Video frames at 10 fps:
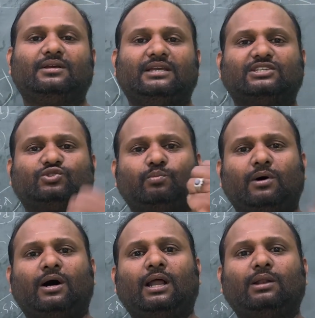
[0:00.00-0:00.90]
A
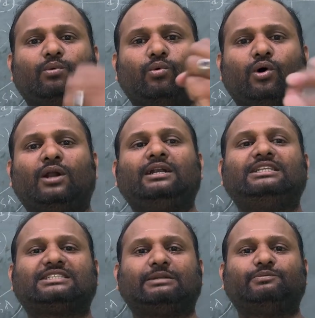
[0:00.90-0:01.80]
small whole
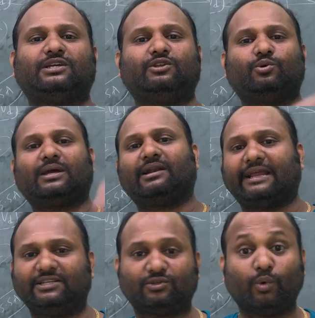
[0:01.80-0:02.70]
description you can
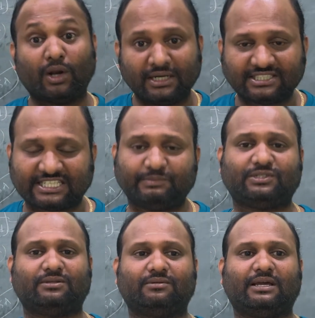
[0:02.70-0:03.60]
write. Whole description.